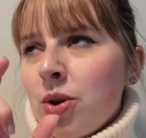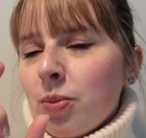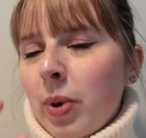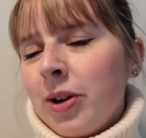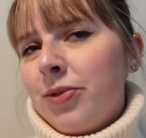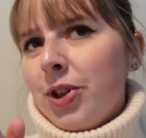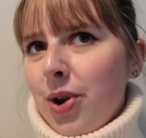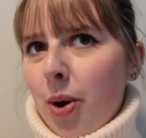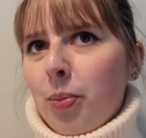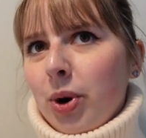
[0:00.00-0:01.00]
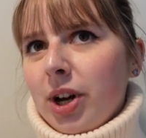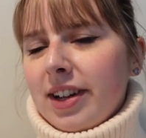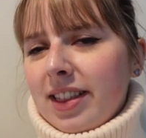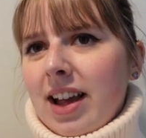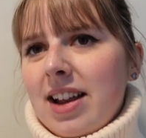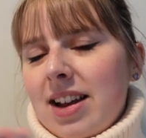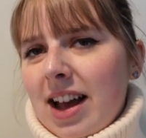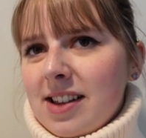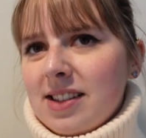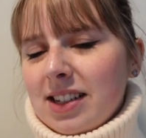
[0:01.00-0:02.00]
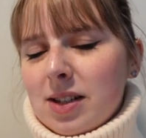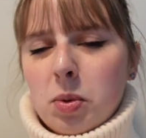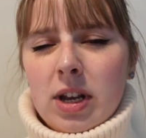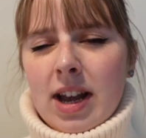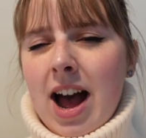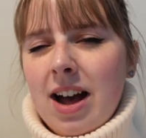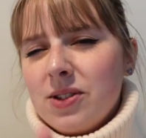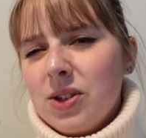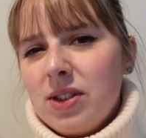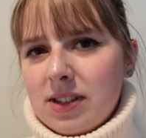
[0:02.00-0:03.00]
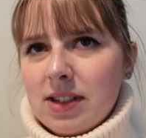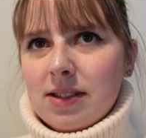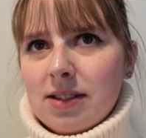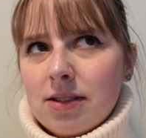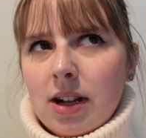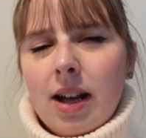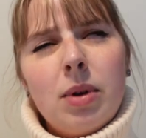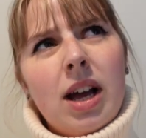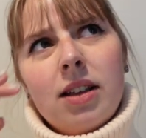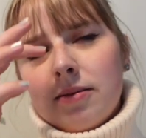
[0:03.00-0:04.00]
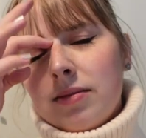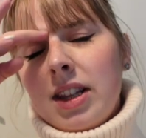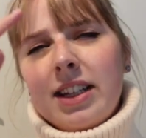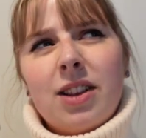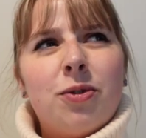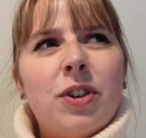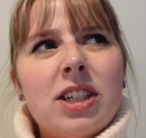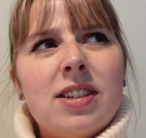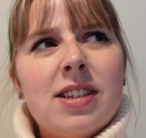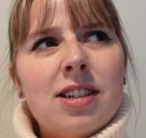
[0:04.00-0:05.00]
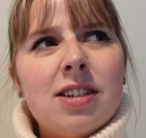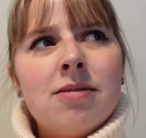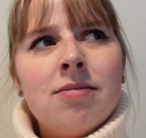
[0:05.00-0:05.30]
part of the notebook that has split in half, so this is the first